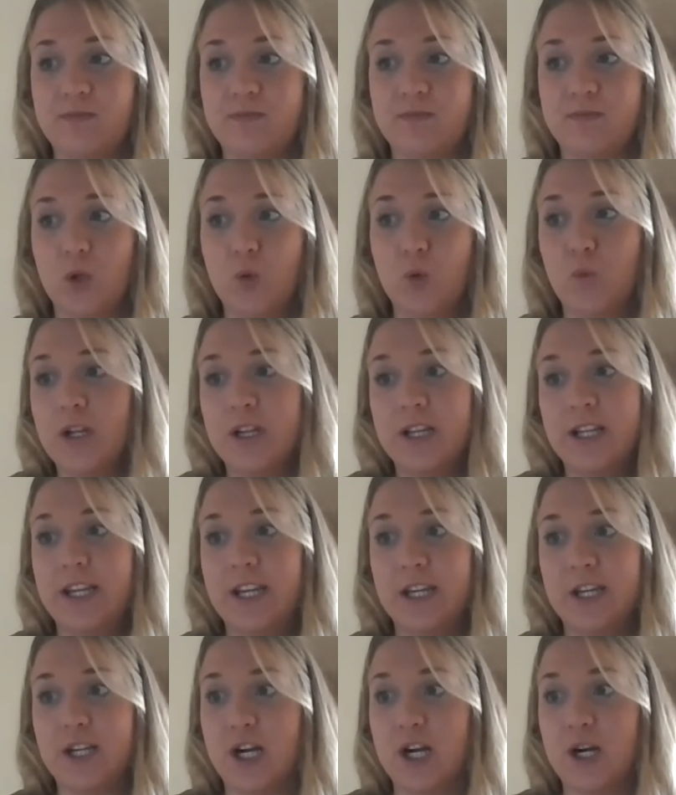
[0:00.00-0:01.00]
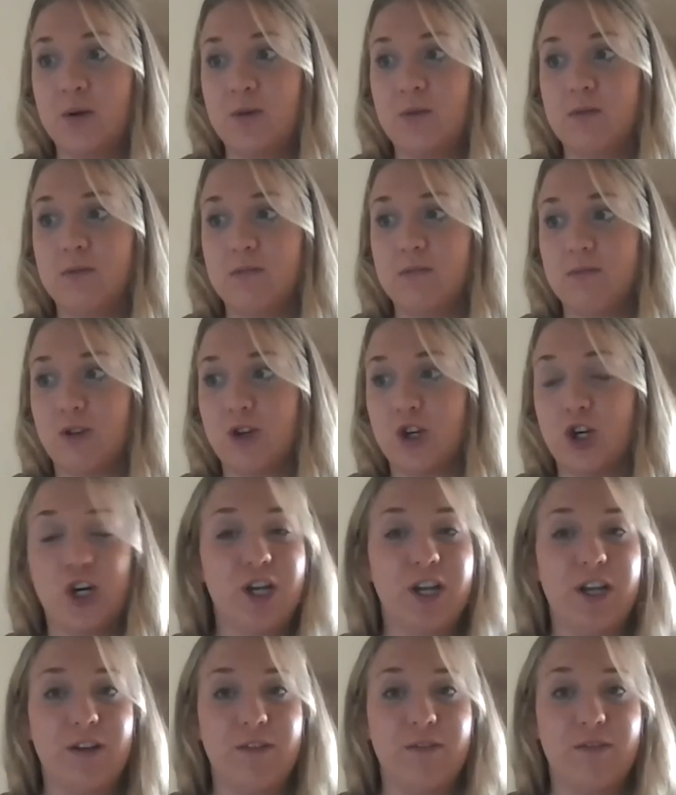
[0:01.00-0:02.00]
really,
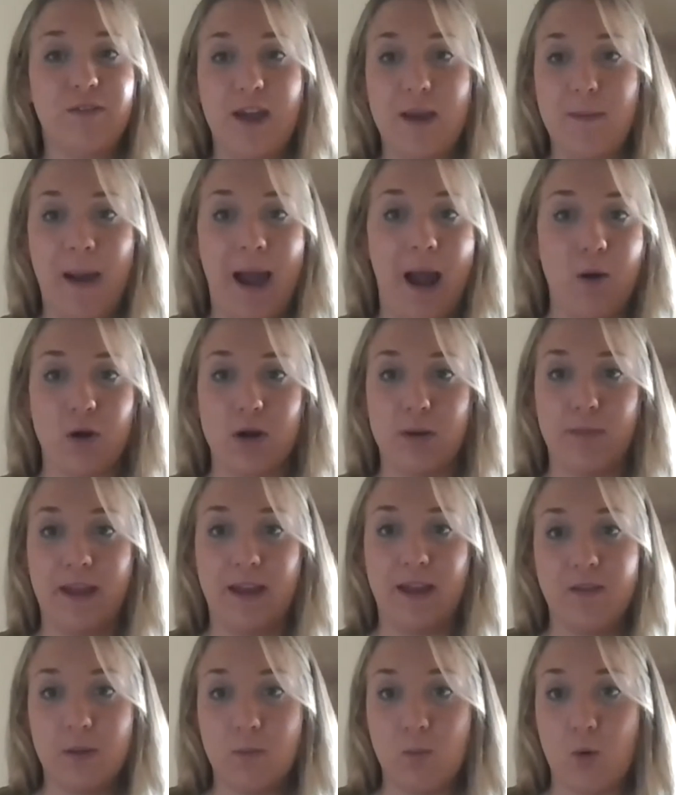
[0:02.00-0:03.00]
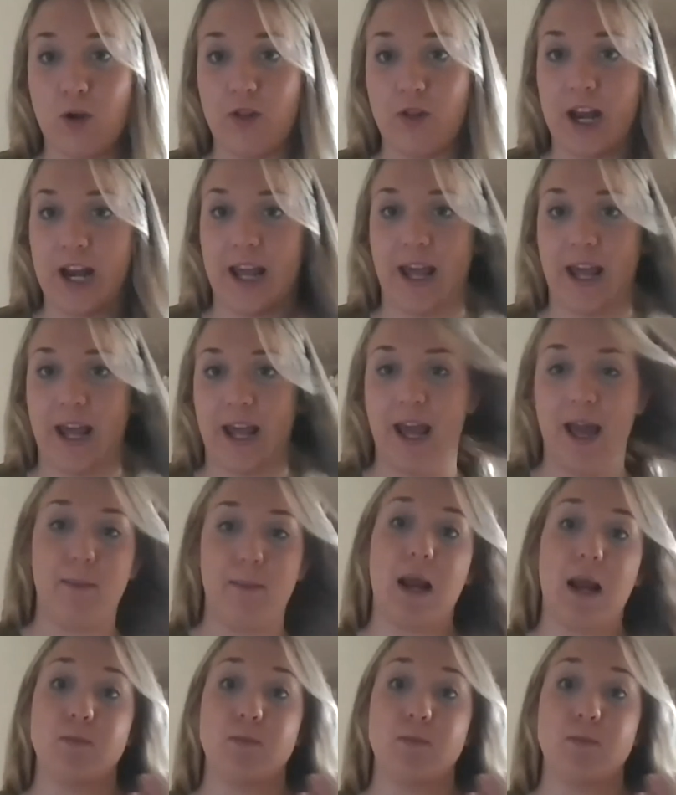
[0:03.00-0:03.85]
could have empowered me even more than I am.